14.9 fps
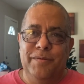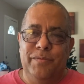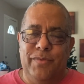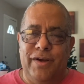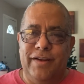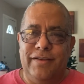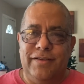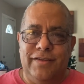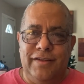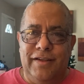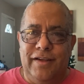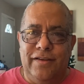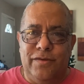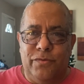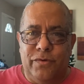But she
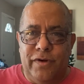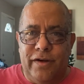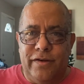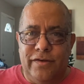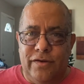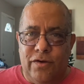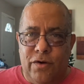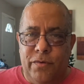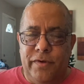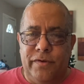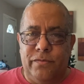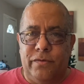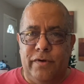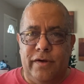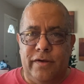needed to work. She always
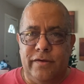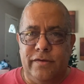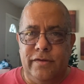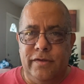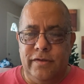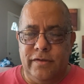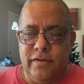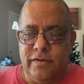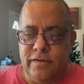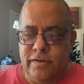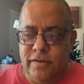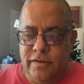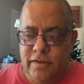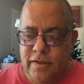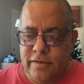works.
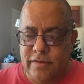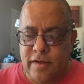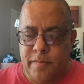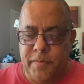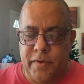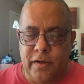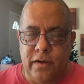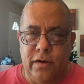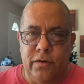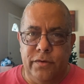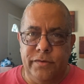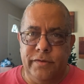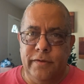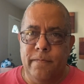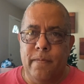She gets up and
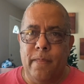goes.